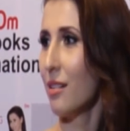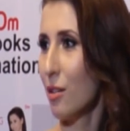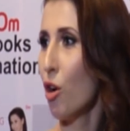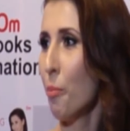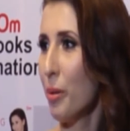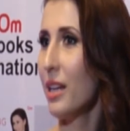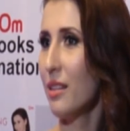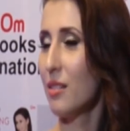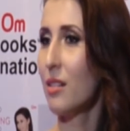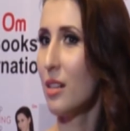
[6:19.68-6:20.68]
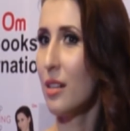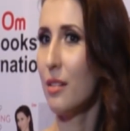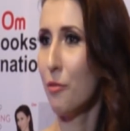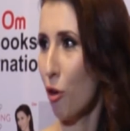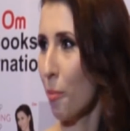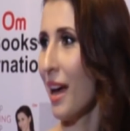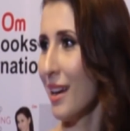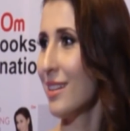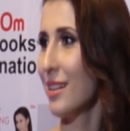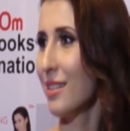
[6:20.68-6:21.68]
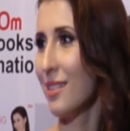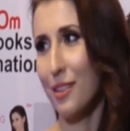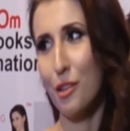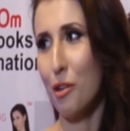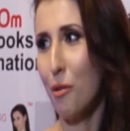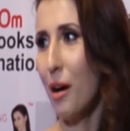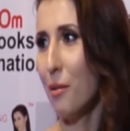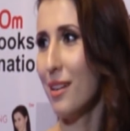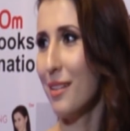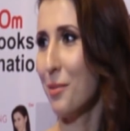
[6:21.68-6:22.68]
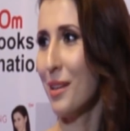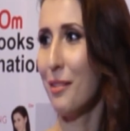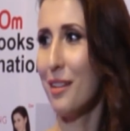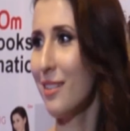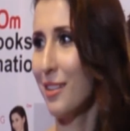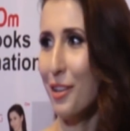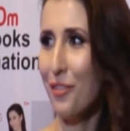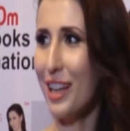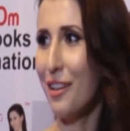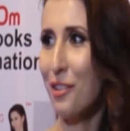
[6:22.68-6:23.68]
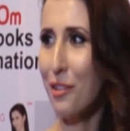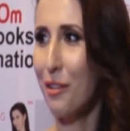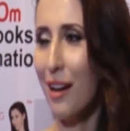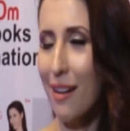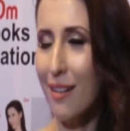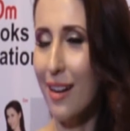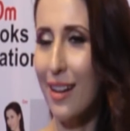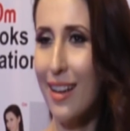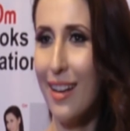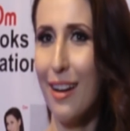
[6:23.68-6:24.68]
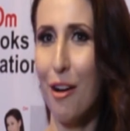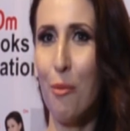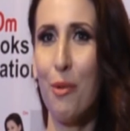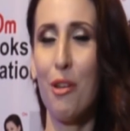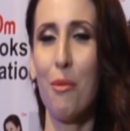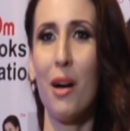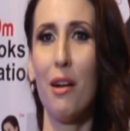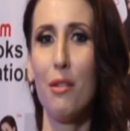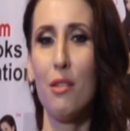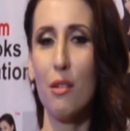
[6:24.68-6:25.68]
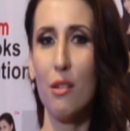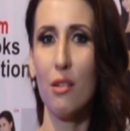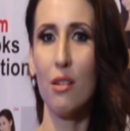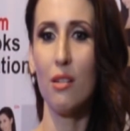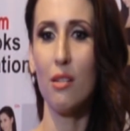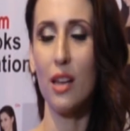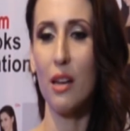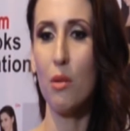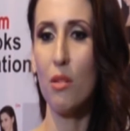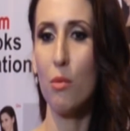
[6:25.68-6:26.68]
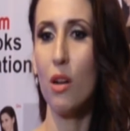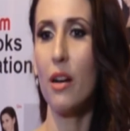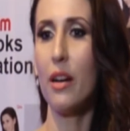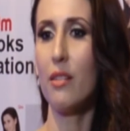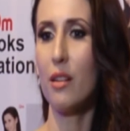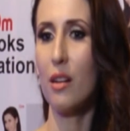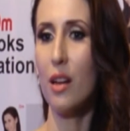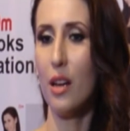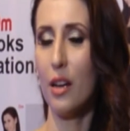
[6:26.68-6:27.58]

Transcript: complete certain formalities. You know how it is. Without the certification, you can't really open your mouth. So that was one reason